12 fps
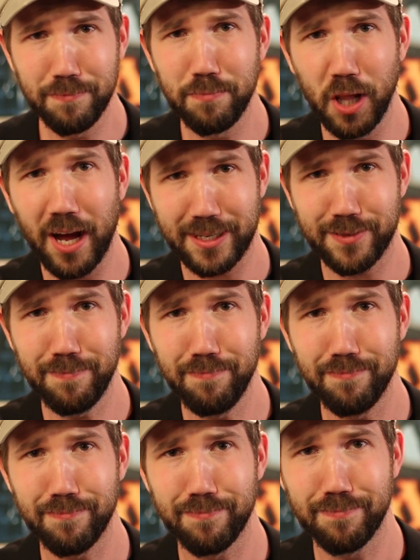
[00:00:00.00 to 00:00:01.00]
Blossom.
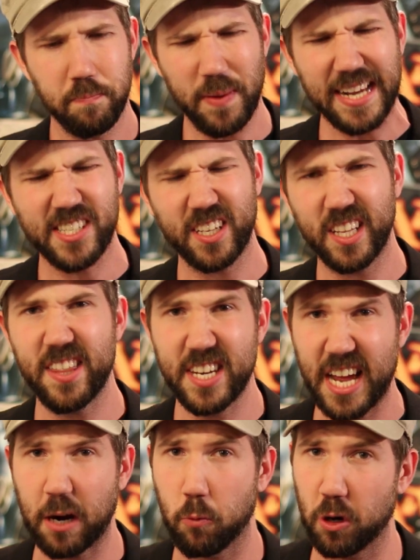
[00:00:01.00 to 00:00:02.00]
Basically, the
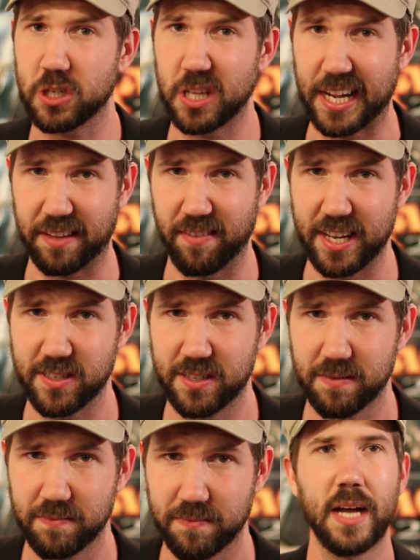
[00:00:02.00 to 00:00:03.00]
deck works like
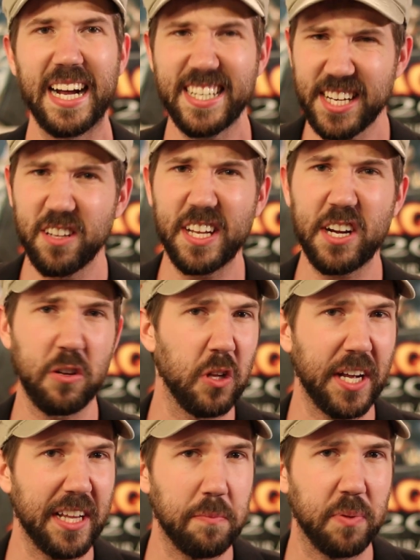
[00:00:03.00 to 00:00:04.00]
this. Ideally, you're
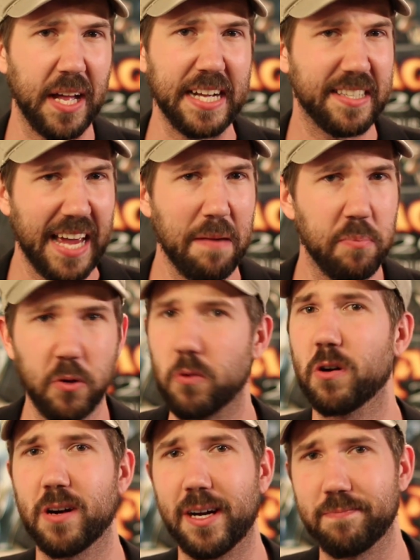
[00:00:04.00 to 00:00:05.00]
looking to play a Temple
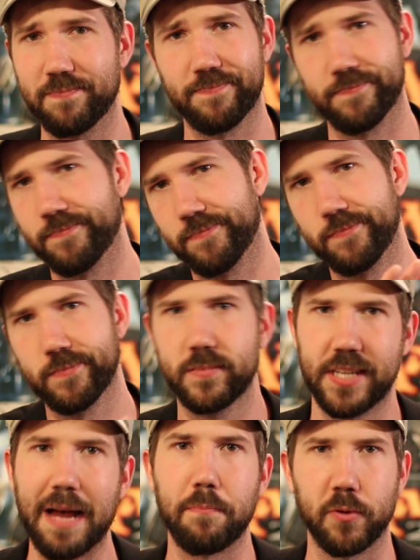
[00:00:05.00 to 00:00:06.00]
or a
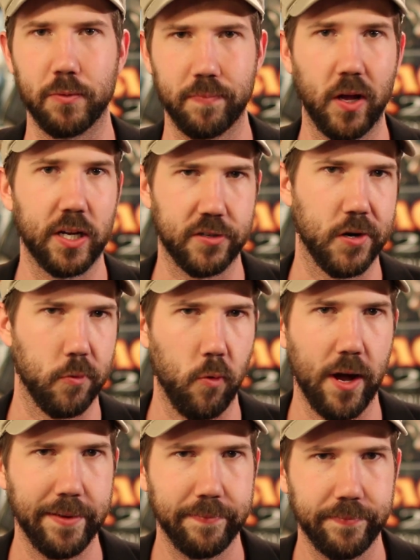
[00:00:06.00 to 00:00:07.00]
Temple on turn
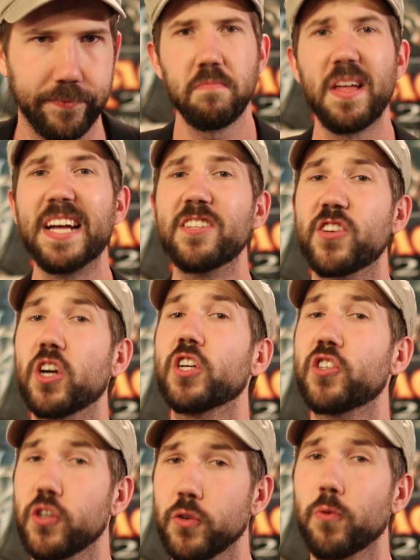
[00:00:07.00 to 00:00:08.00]
1. Then
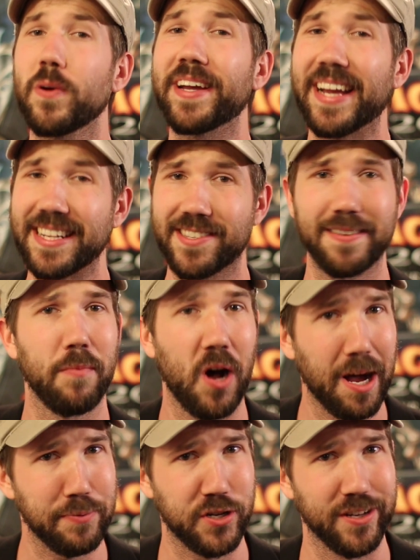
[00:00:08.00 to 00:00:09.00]
turn 2, we get some
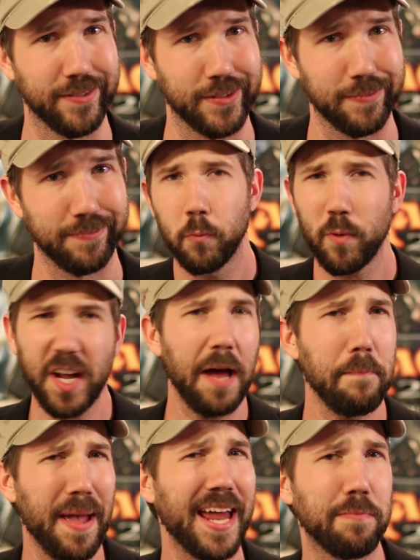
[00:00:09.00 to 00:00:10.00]
options. We
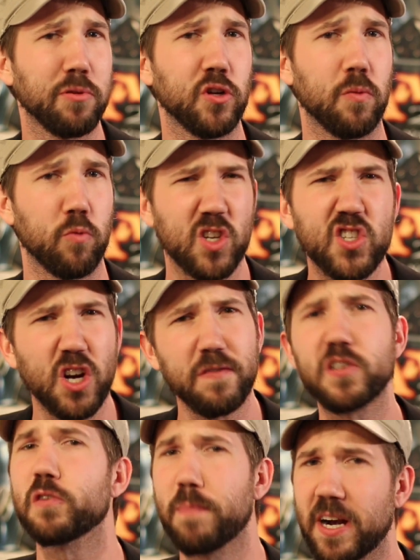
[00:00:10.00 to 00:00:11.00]
got Mana Bloom, which
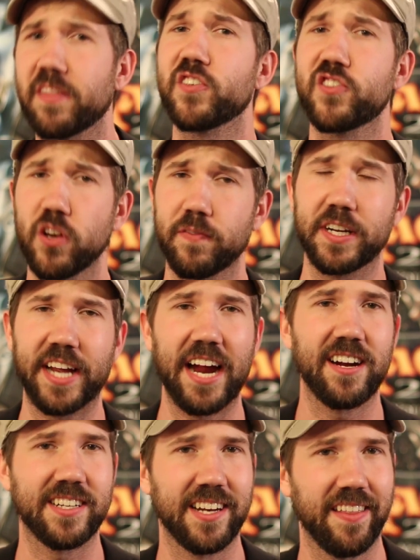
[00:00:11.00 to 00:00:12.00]
serves as better than Sylvan
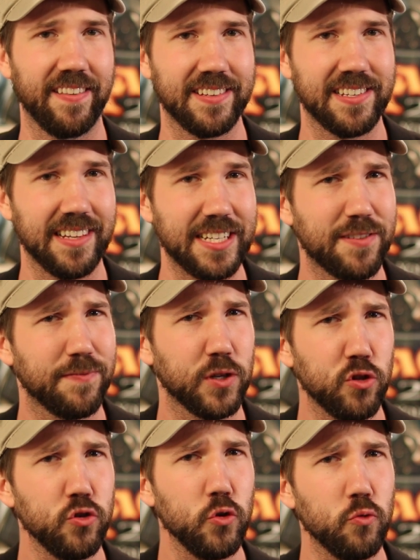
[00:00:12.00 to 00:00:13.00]
Caryatid in this list for
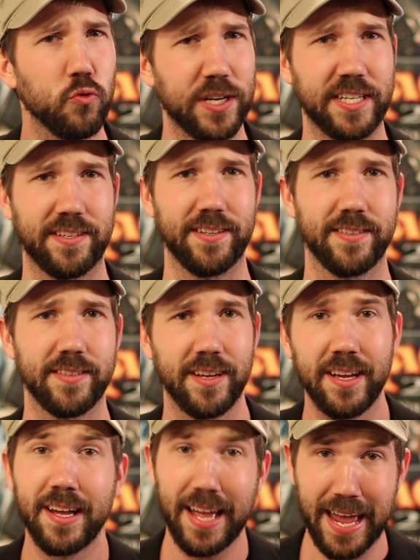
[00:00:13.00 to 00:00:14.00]
2 reasons.
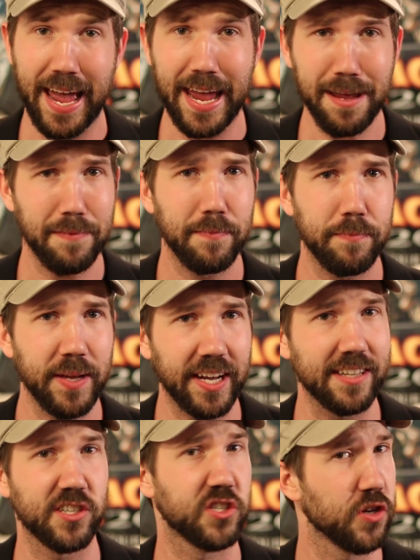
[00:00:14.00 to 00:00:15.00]
A,
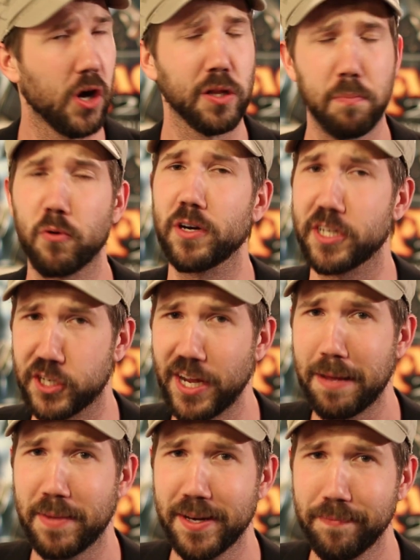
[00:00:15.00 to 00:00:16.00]
because it's an all-important
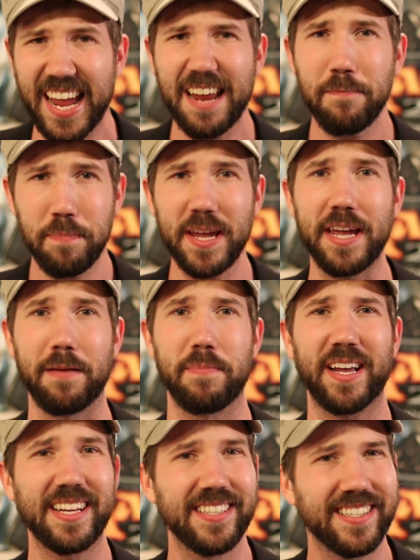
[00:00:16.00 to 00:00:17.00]
enchantment, and B,
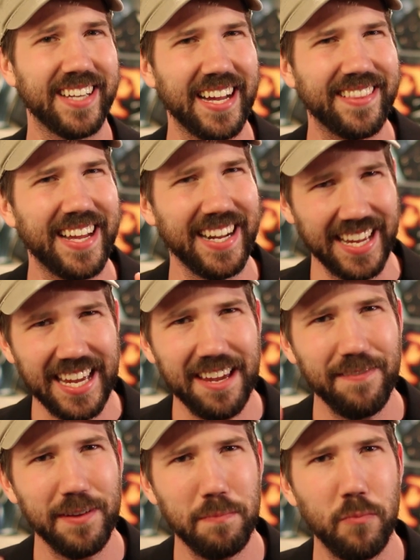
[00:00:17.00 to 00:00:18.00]
because it's got that
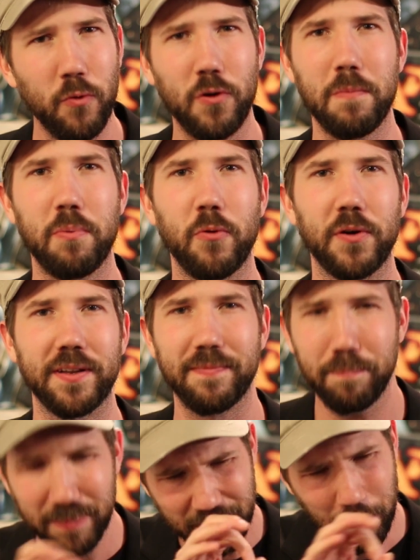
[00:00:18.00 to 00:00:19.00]
even more
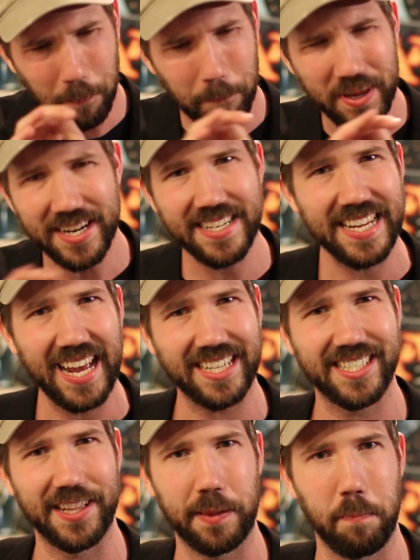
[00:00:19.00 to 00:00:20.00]
important little bit of
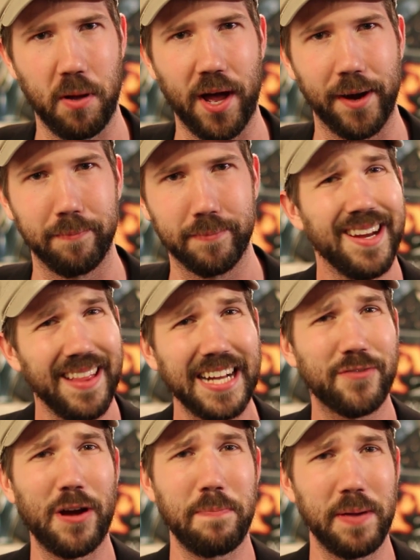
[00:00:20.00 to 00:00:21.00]
text at the bottom.
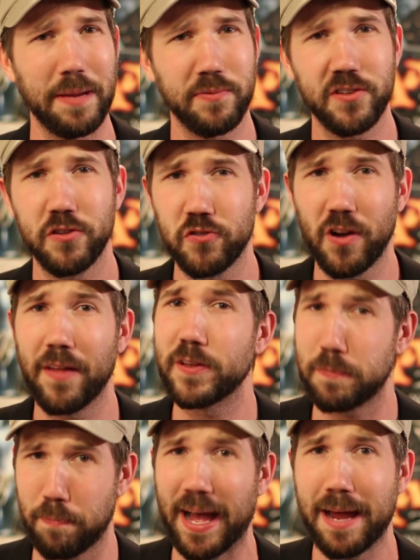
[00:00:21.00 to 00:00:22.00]
That's right, peeps, you draw
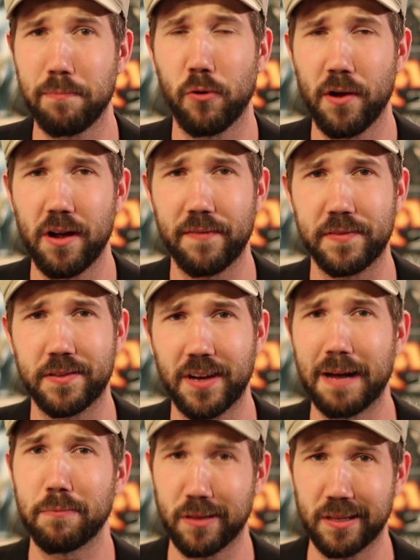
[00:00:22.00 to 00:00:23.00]
this bad boy off the
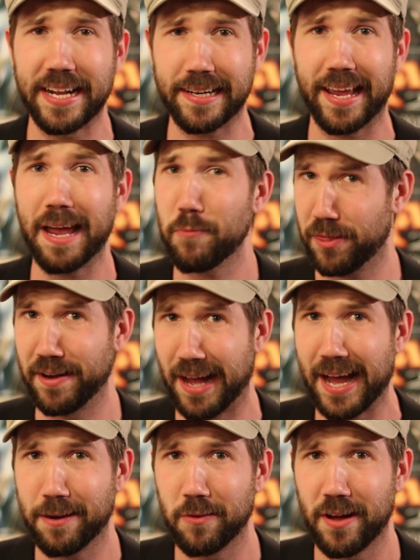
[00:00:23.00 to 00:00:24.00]
top late game with an
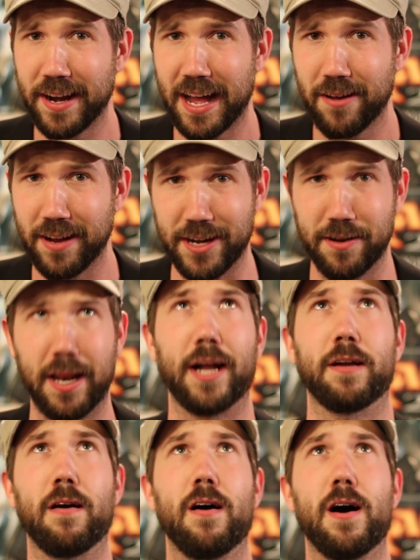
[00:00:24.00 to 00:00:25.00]
Eidolon out, and you're
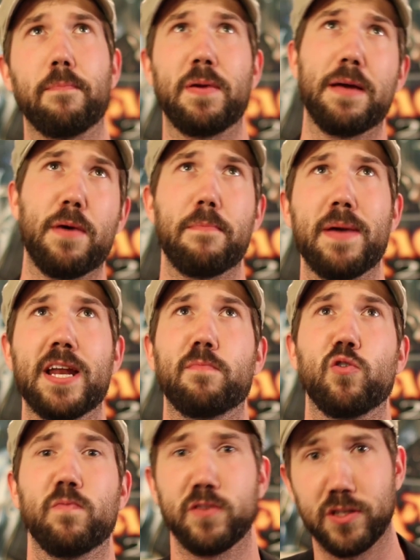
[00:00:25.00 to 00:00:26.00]
like, play my Mana
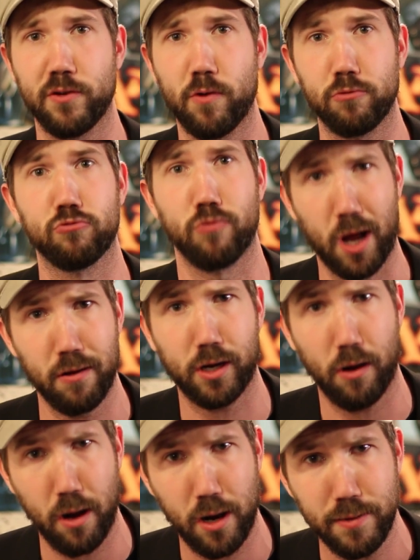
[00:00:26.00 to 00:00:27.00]
Bloom for 0, draw a
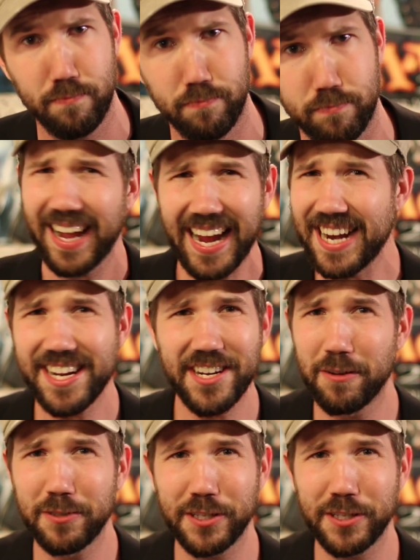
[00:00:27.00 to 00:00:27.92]
card? And you don't